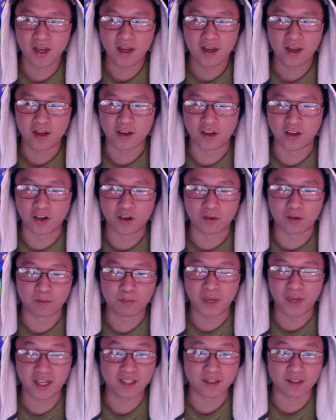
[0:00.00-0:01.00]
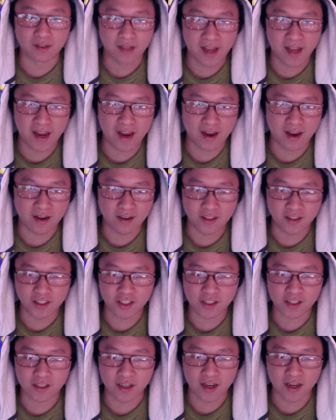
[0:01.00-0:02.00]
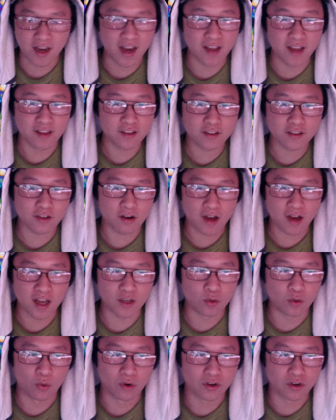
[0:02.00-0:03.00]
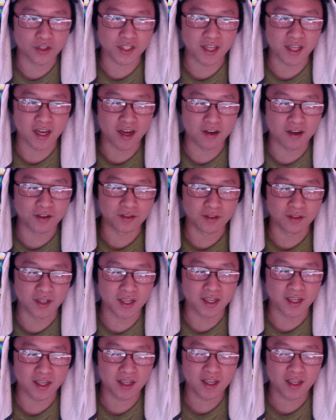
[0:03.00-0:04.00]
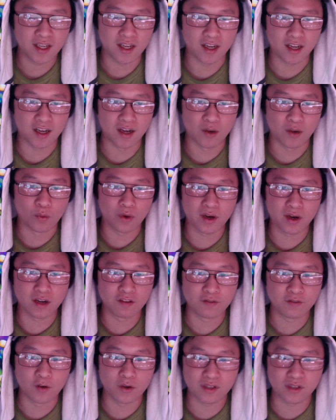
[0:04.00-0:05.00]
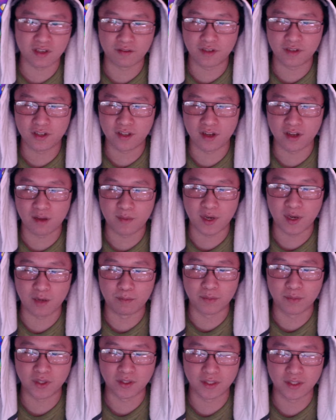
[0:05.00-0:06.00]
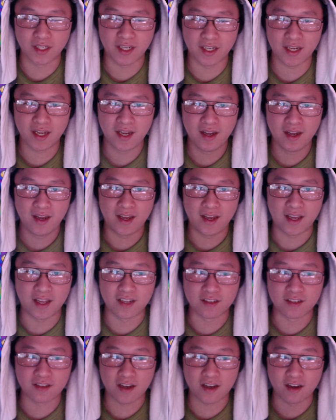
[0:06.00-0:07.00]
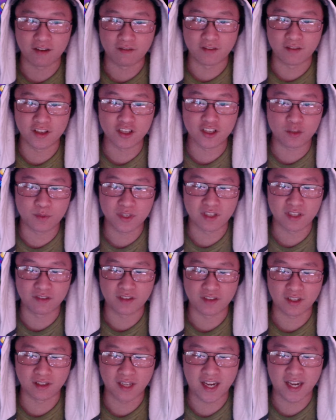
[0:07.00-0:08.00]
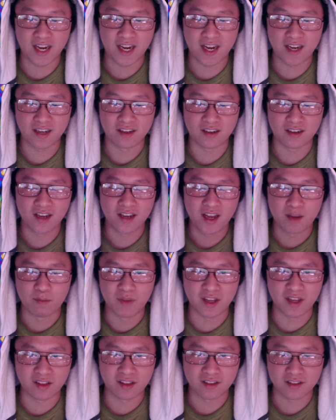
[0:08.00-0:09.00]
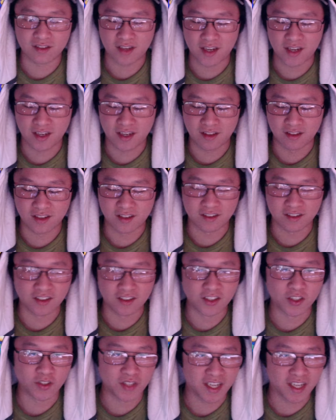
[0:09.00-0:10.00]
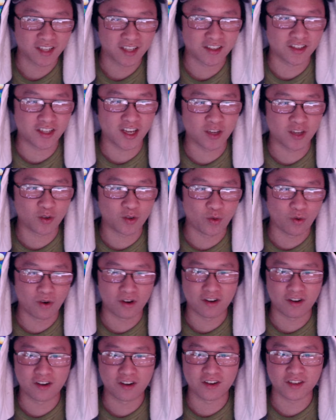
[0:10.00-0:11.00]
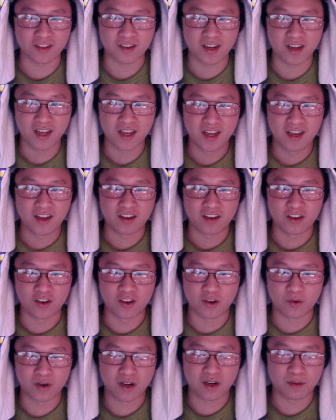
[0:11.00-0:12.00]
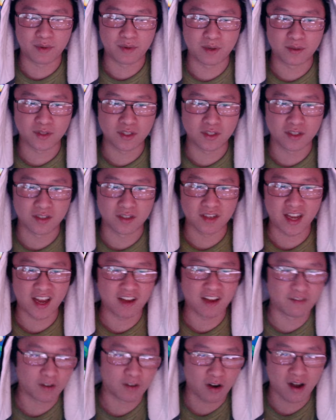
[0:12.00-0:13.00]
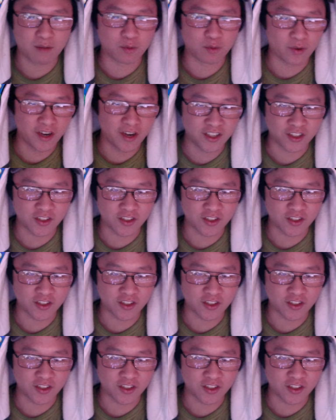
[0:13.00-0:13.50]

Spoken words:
picked the land and just said, hey, this is our headquarters now. Like we're gonna focus everything about building inside of this specific land and make this like the guild nexus headquarters, and we're going to be able to have our operations